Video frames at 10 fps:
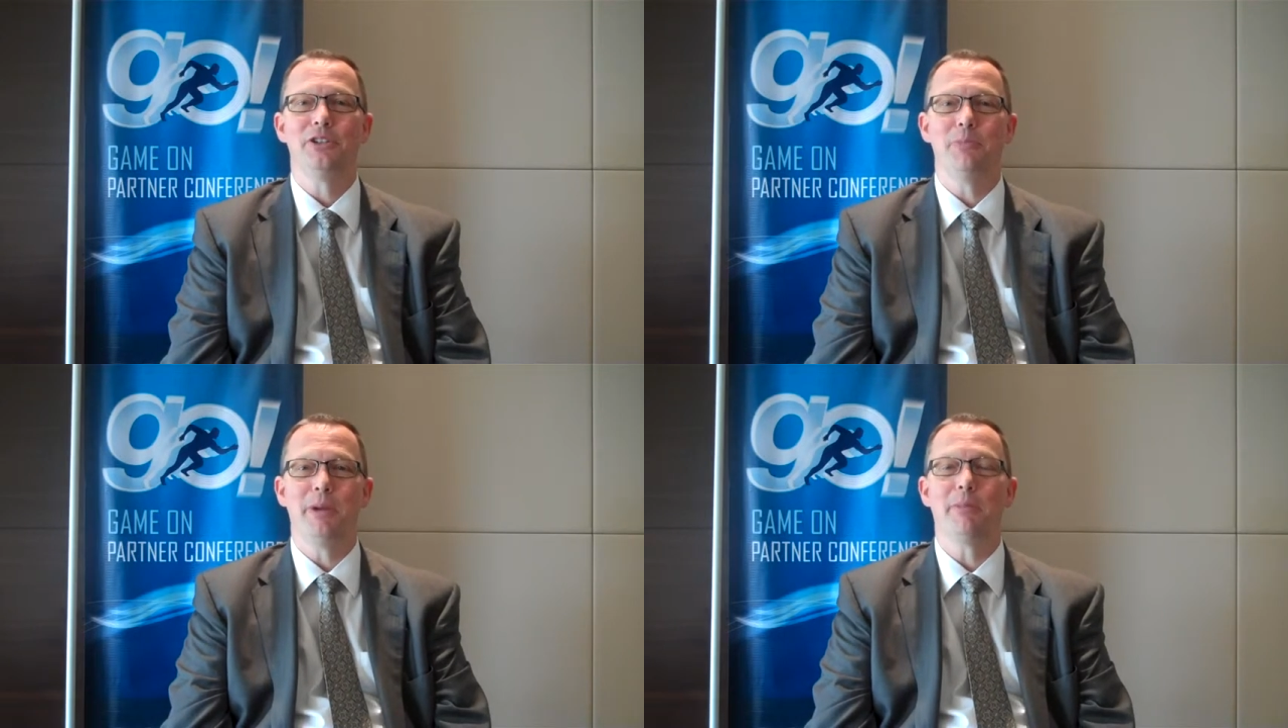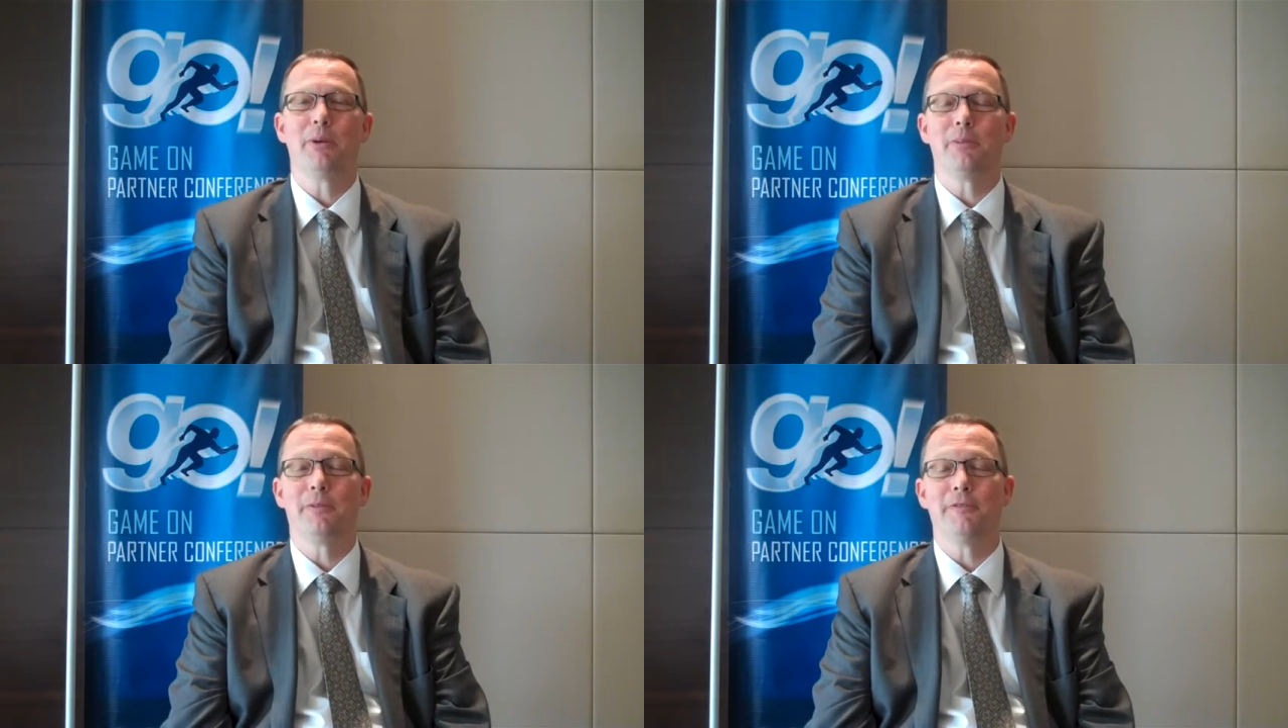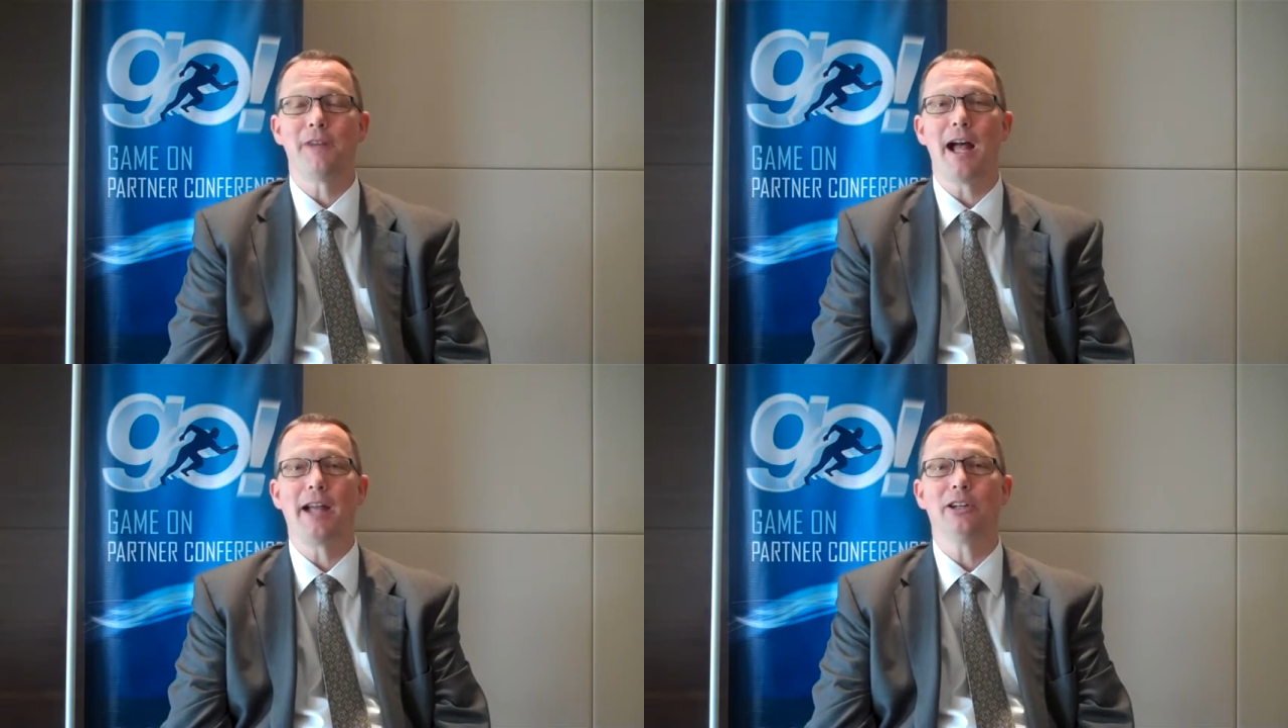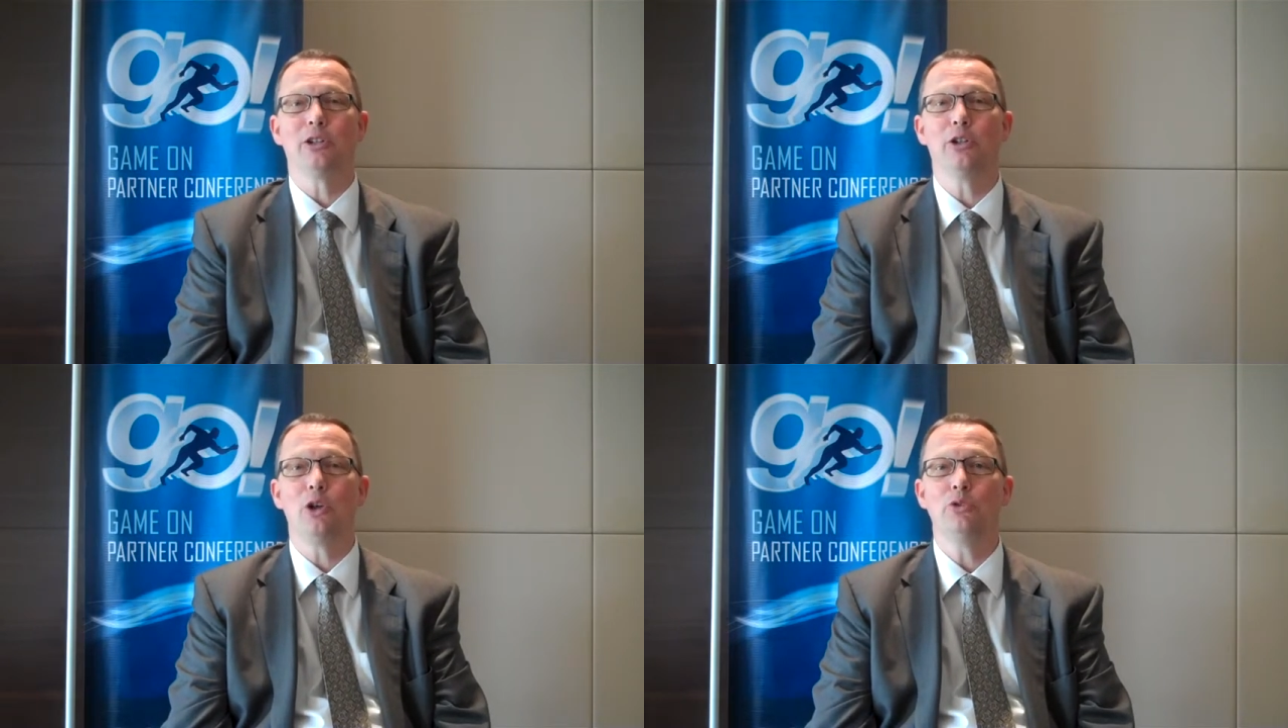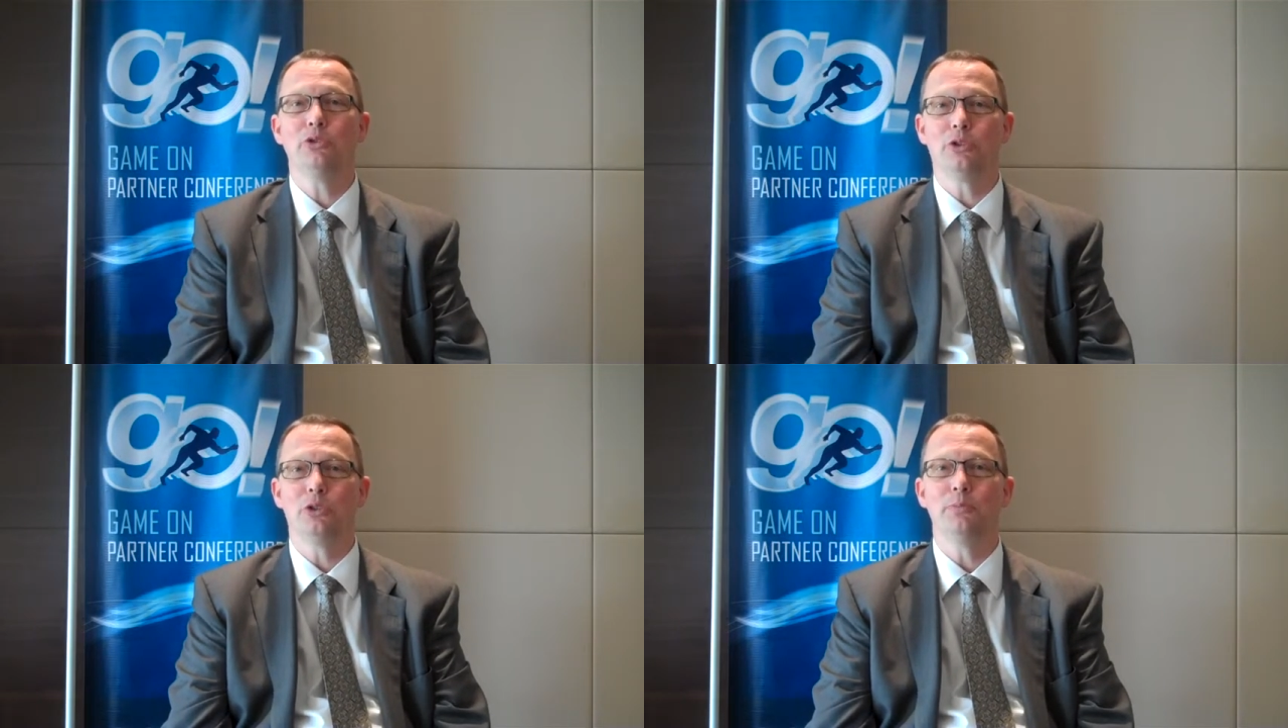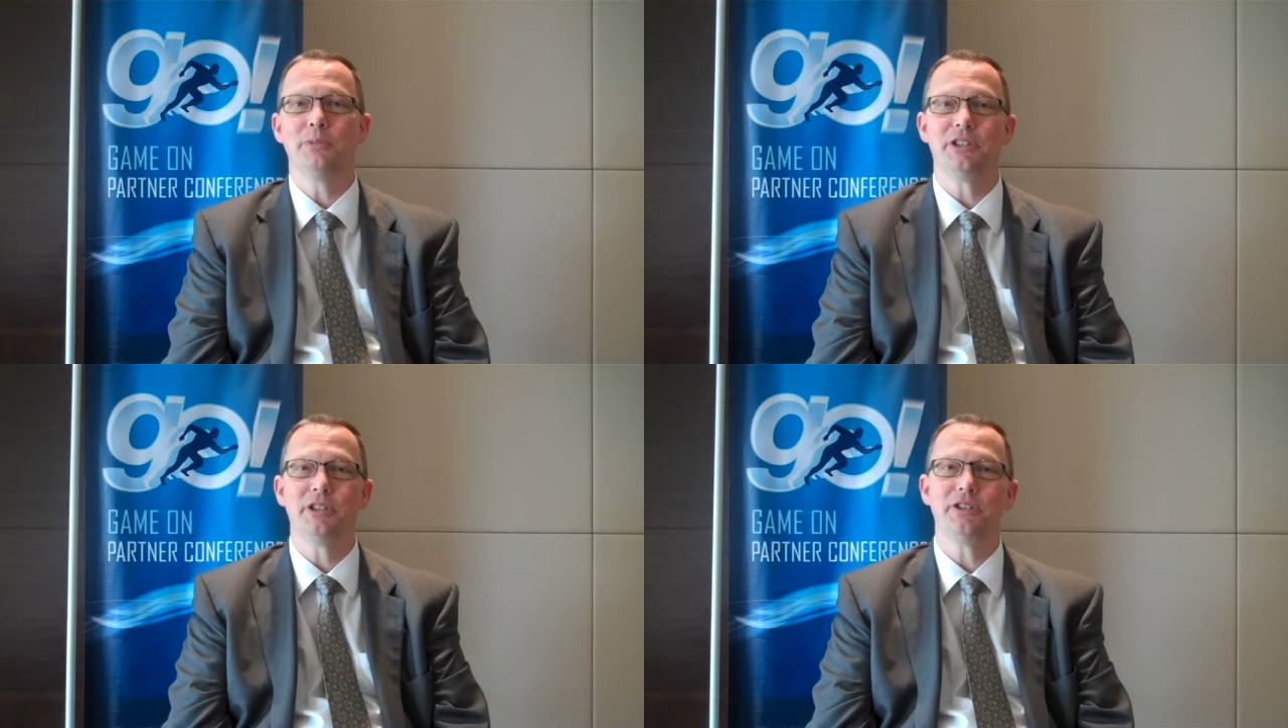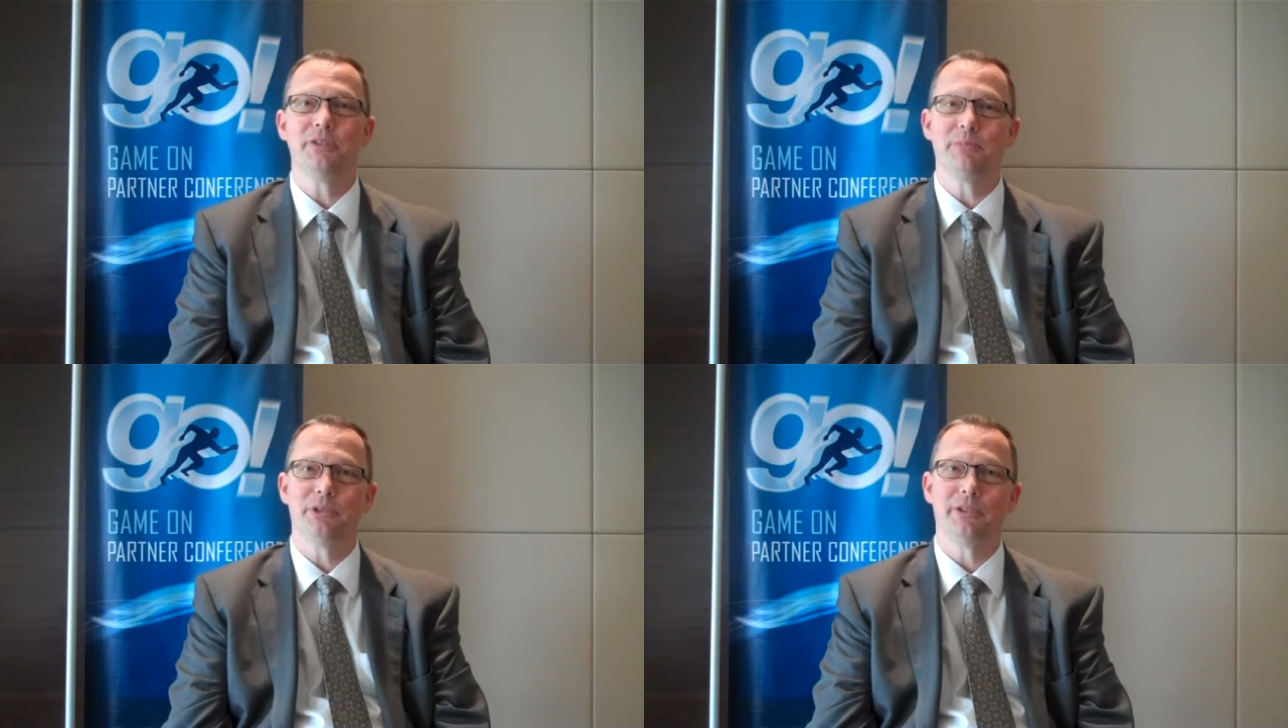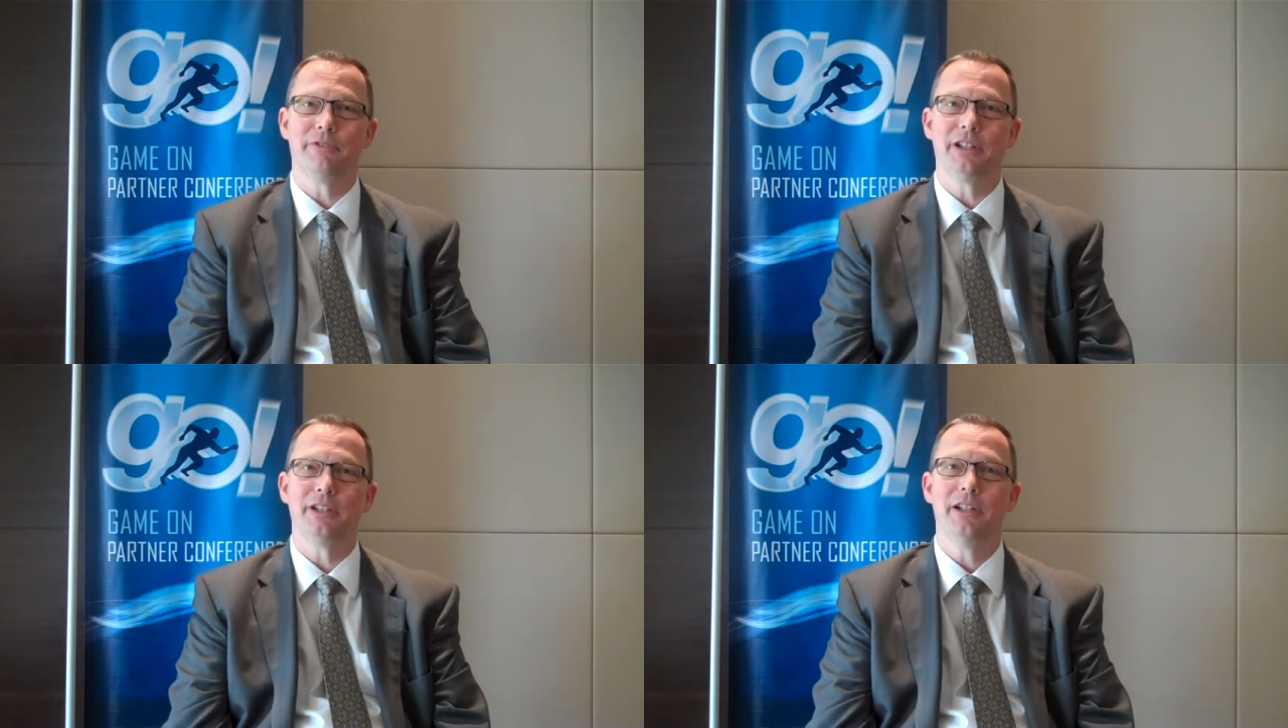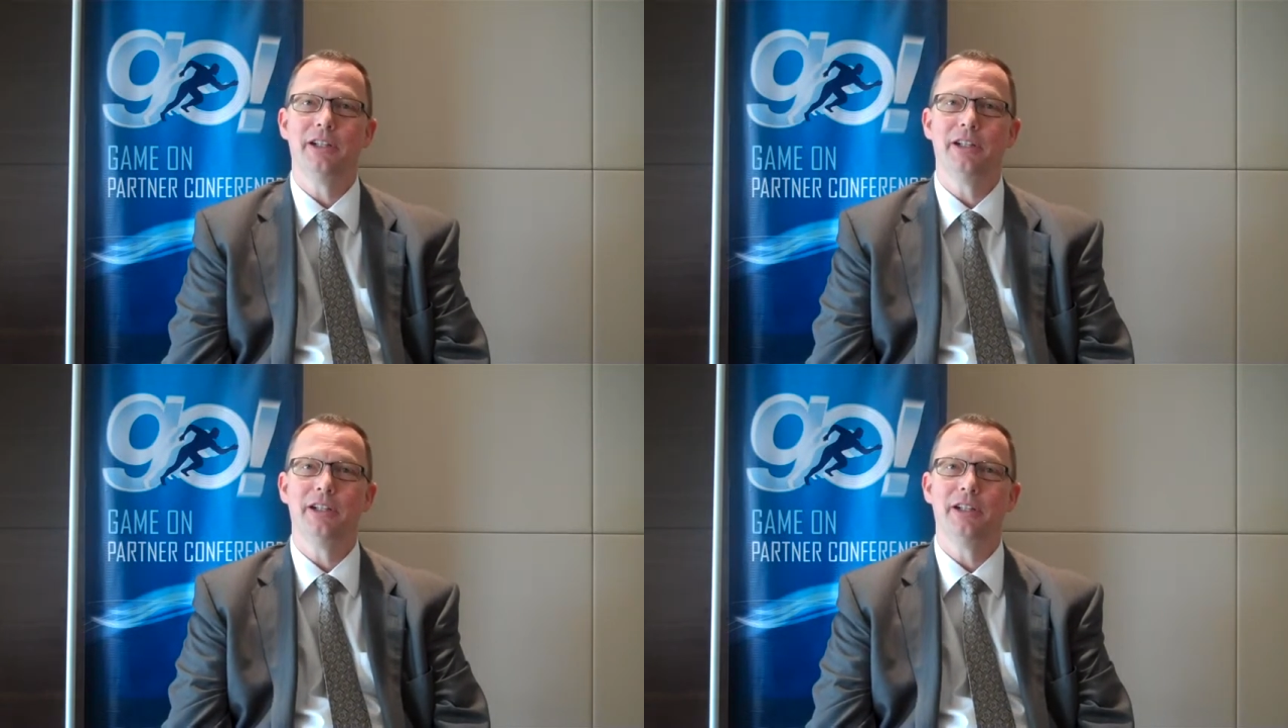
to be able to provide a closed-loop, system-driven